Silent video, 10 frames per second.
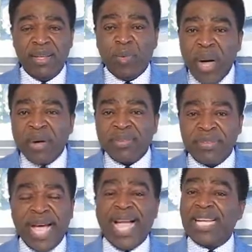
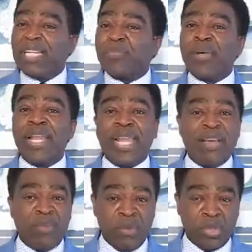Wealth are in different
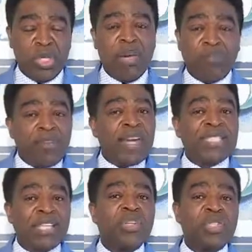levels.
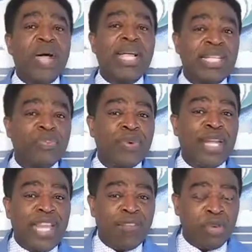Poverty also are in
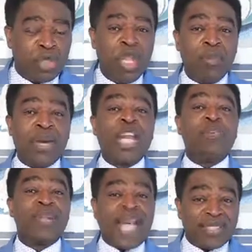different levels. But that
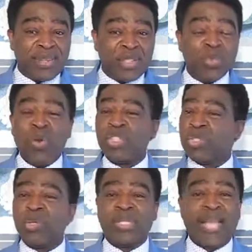of Lazarus
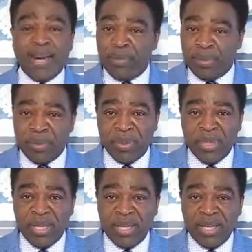was so terrible.
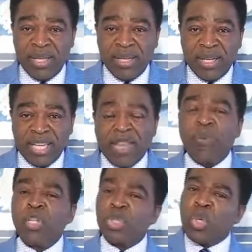He
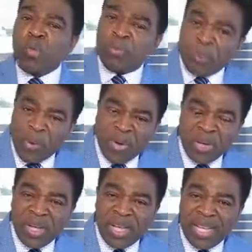was so
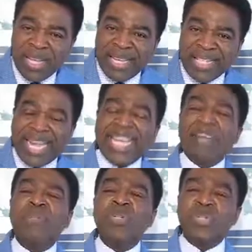poor that
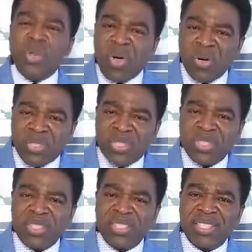even dogs